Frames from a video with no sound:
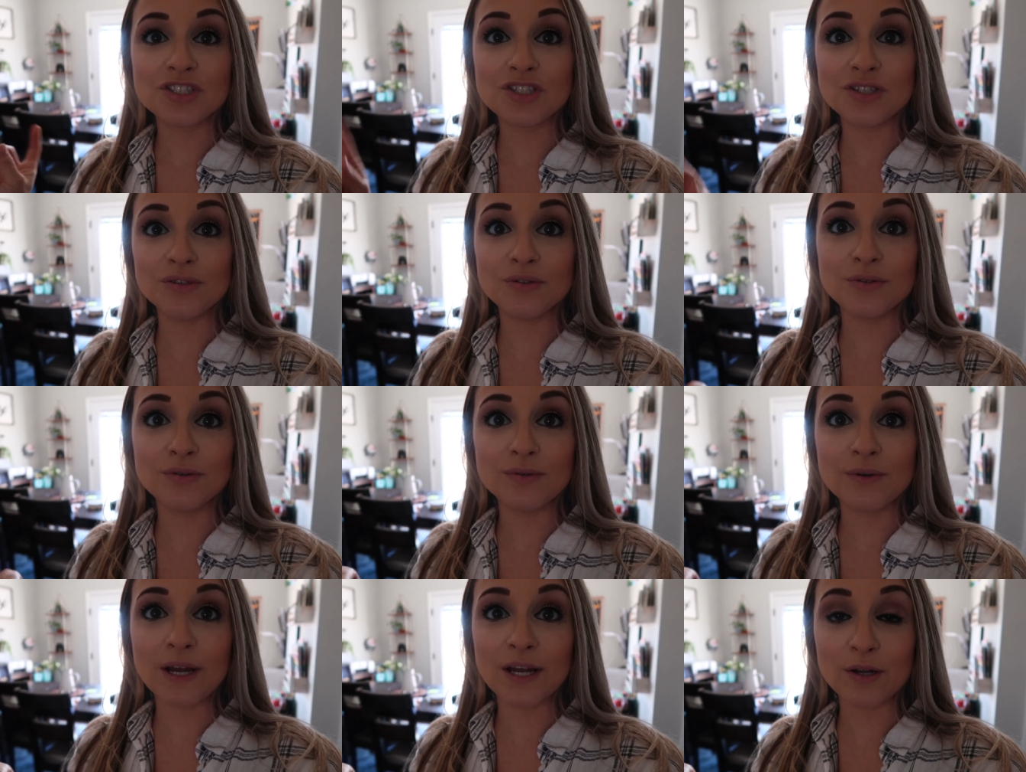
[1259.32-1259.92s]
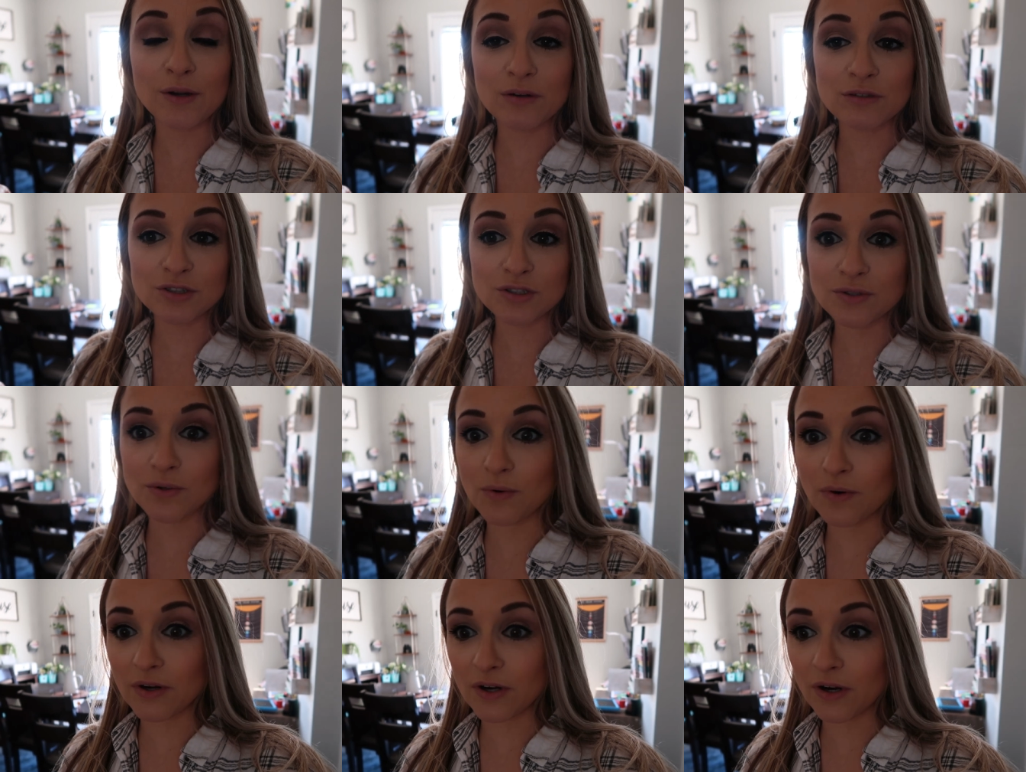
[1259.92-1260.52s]
do a
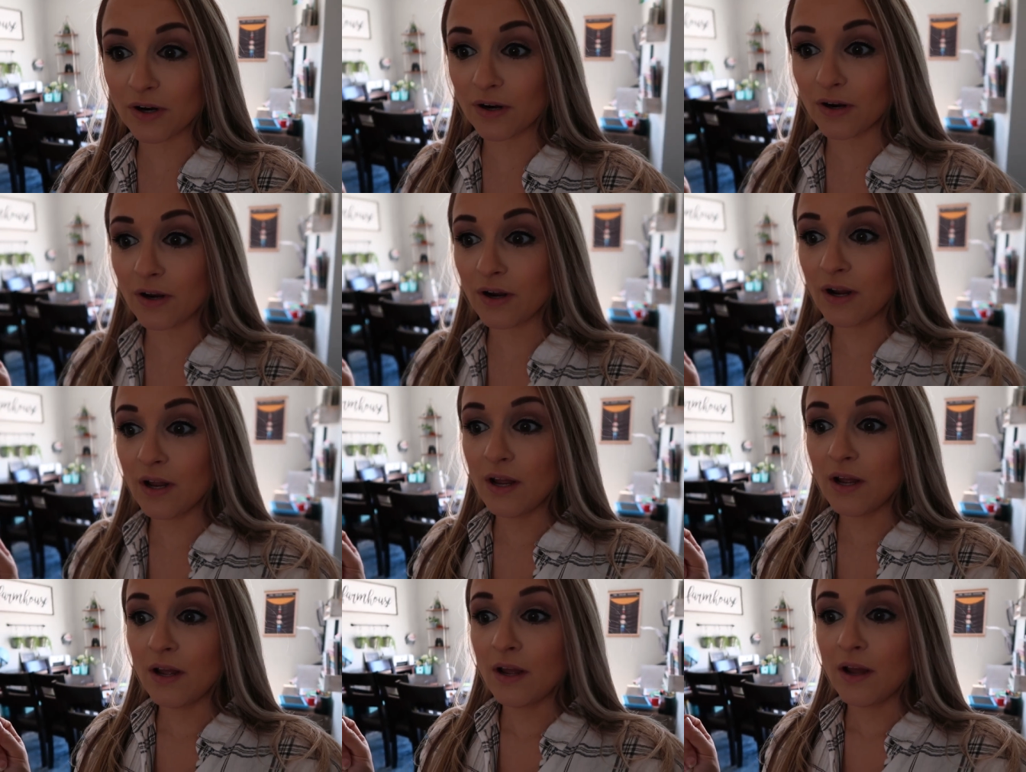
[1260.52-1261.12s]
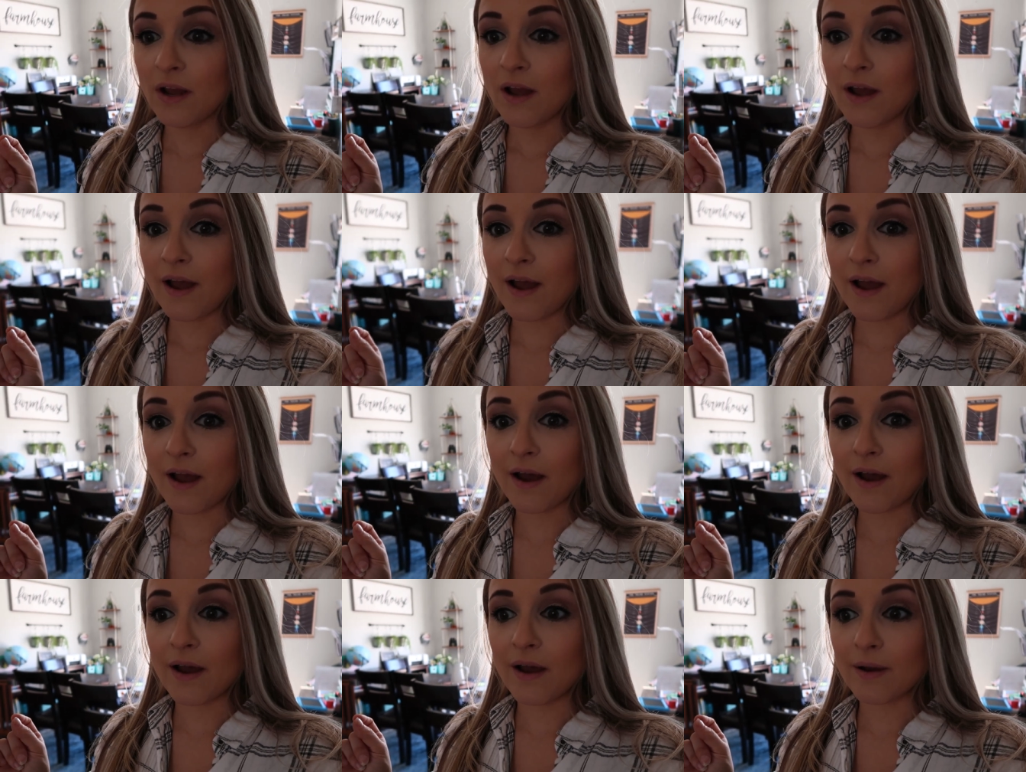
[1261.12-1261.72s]
grocery order.
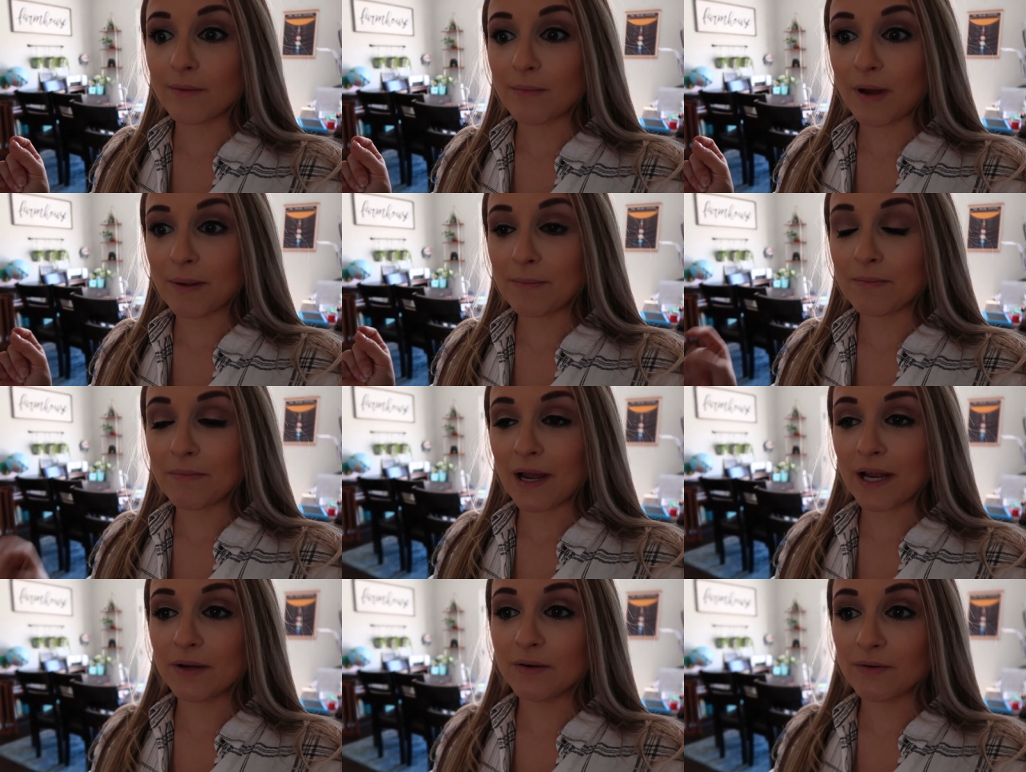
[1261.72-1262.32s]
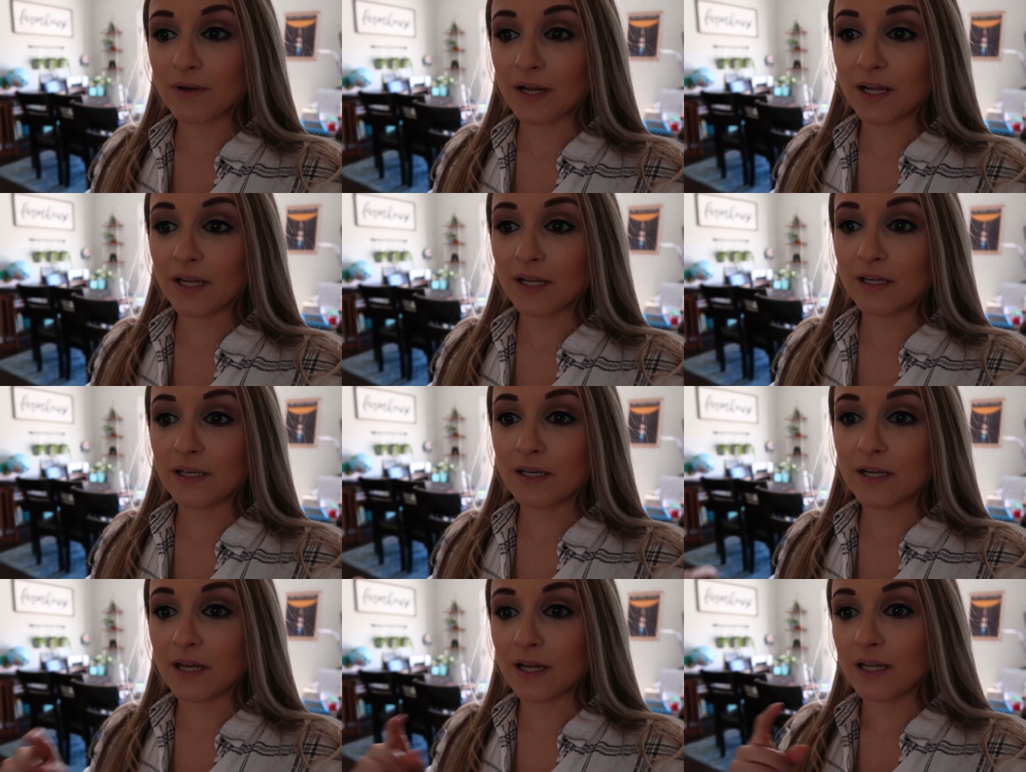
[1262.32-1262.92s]
Um, I might
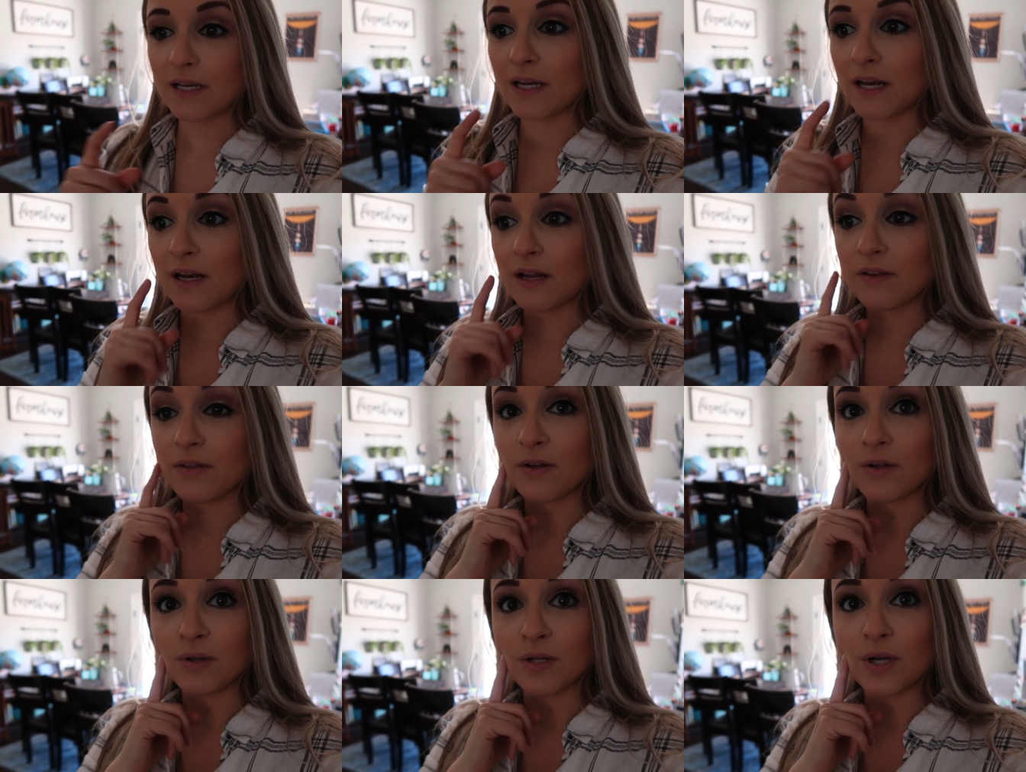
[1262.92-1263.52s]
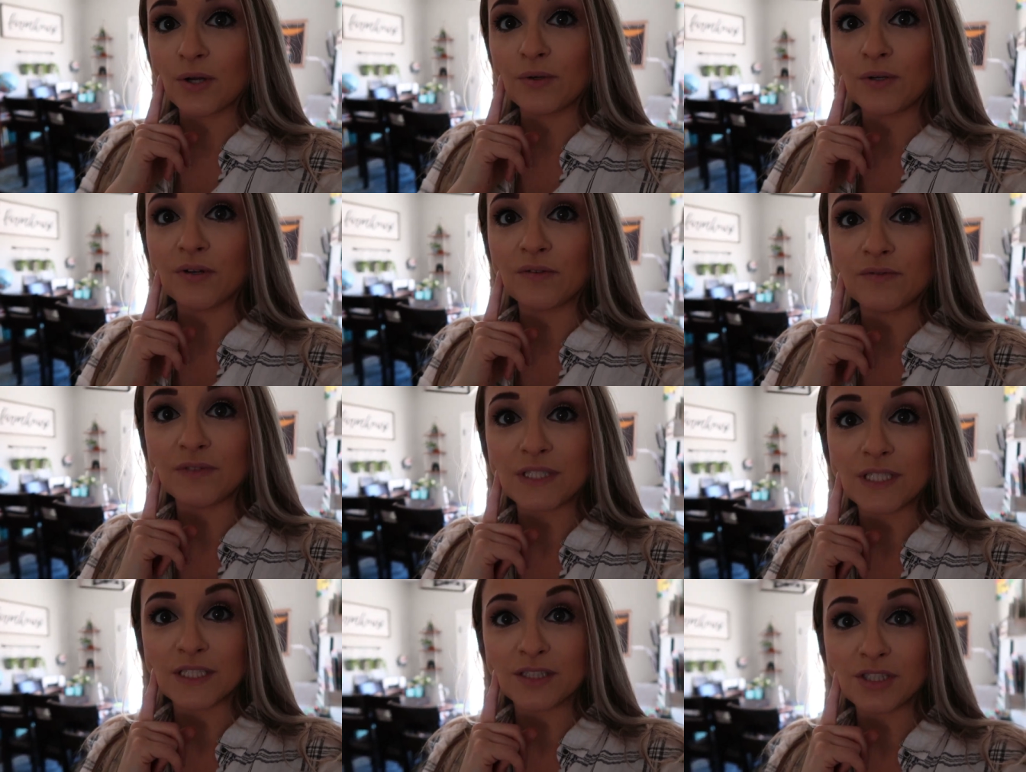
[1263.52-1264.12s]
run another load
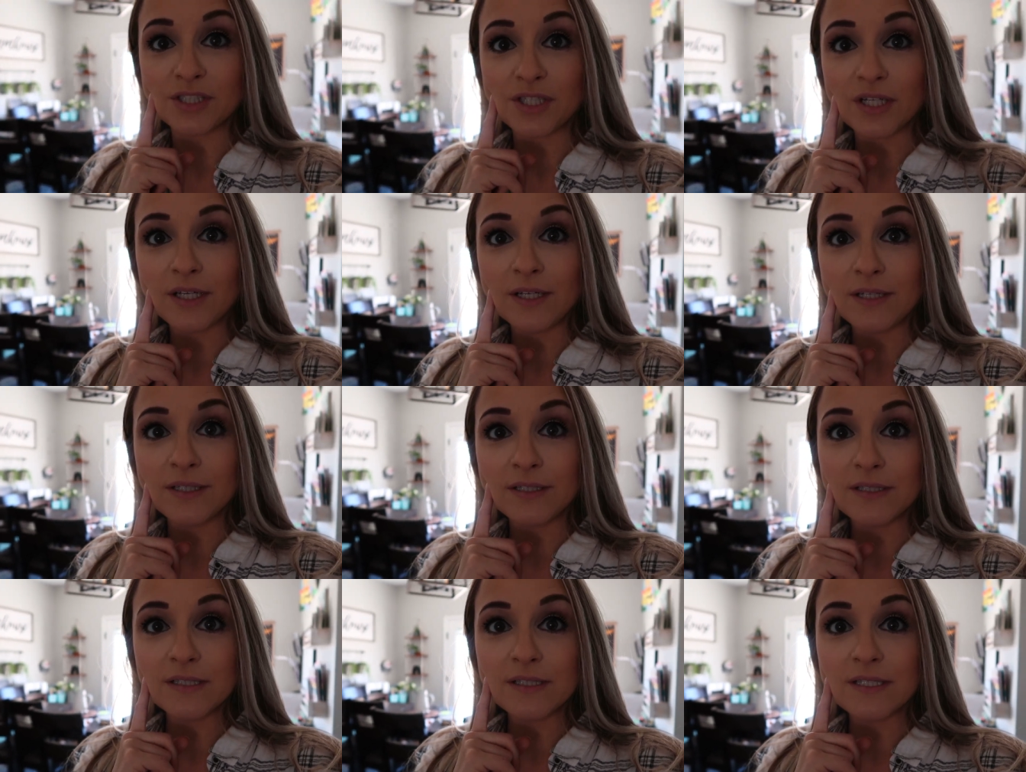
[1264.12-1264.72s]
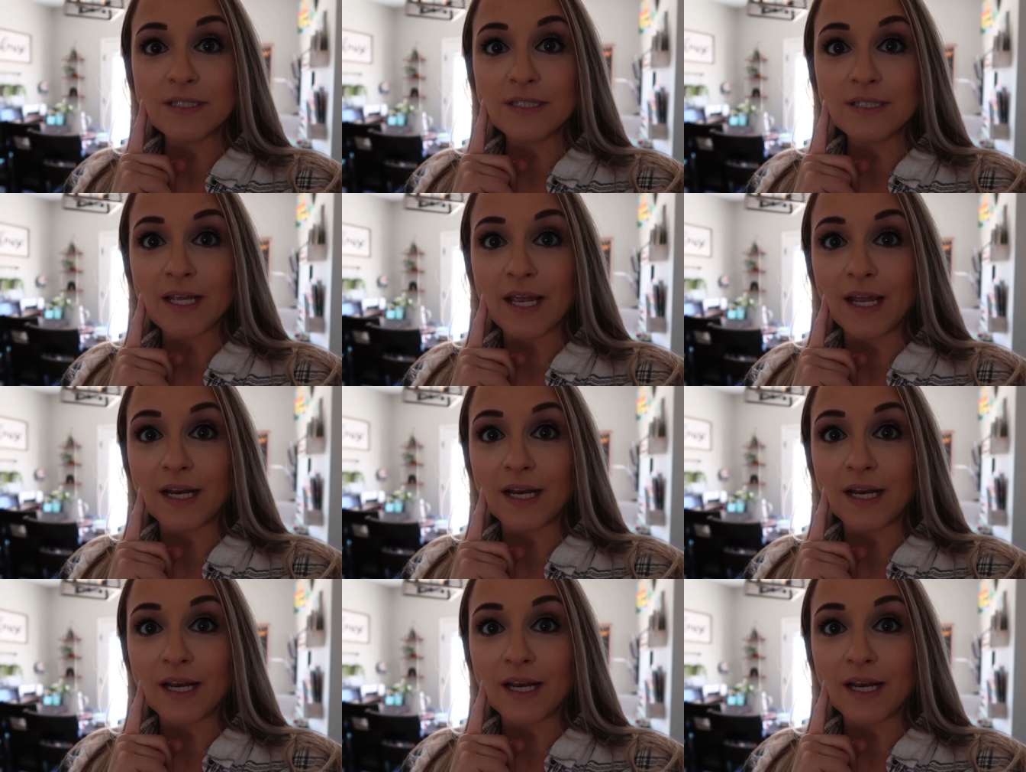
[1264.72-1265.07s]
of dishes